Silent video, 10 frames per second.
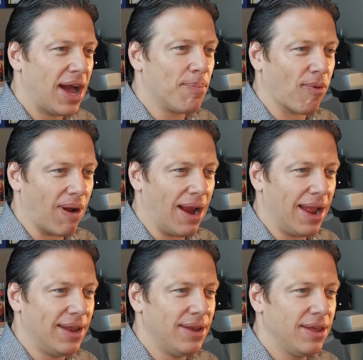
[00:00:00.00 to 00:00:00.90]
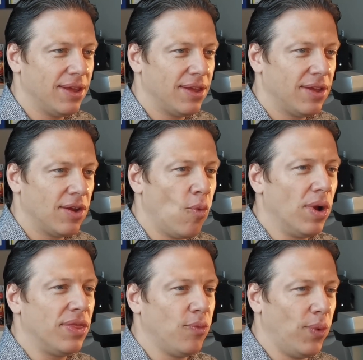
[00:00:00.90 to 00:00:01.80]
a brand
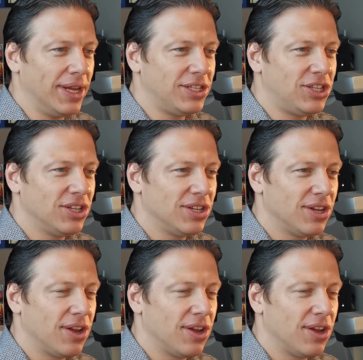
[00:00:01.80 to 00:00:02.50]
with which